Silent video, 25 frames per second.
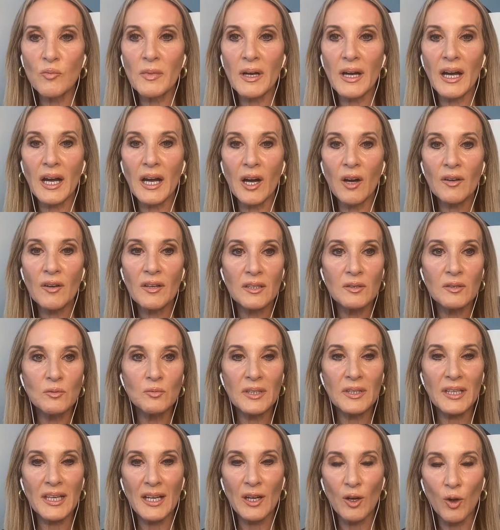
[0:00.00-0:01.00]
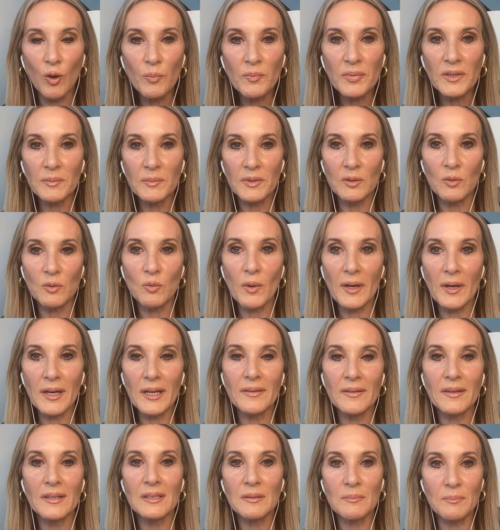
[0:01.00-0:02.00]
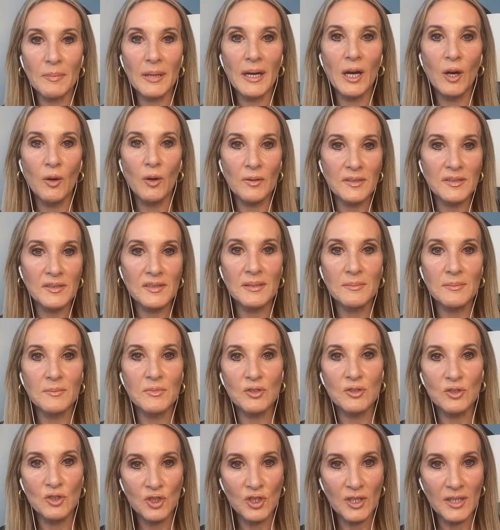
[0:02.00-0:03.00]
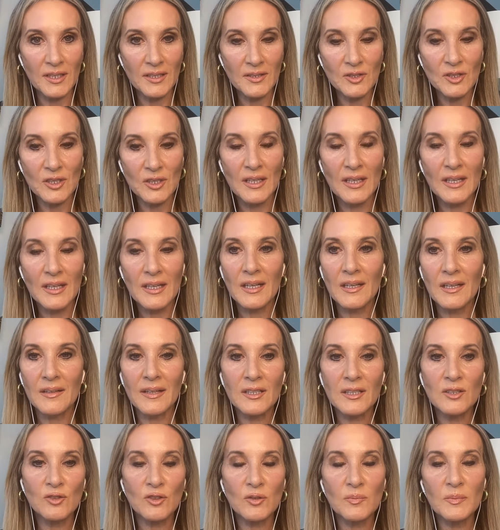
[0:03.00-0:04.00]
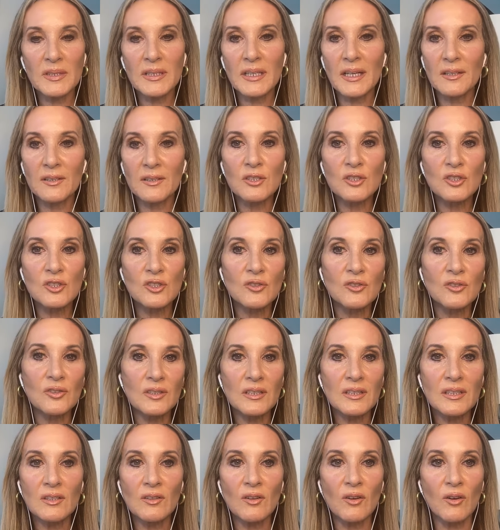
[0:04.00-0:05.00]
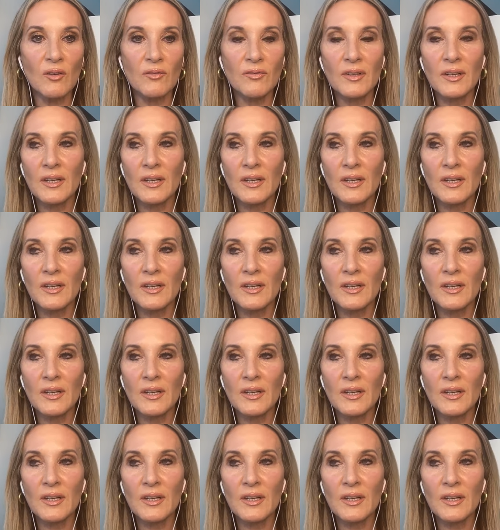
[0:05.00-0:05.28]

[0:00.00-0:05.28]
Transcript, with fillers: how can we help them in a way that empowers them to change? And that took me down a journey of,